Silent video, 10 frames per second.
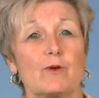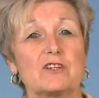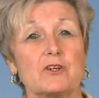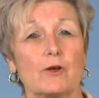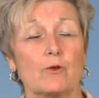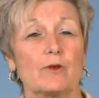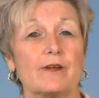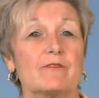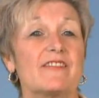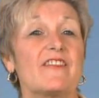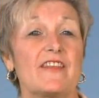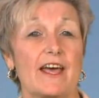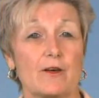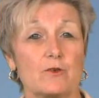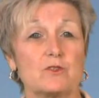threshold of a
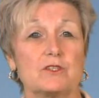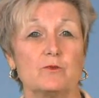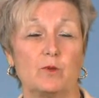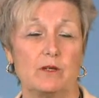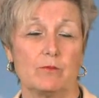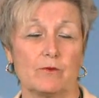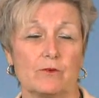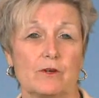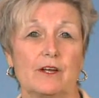thousand people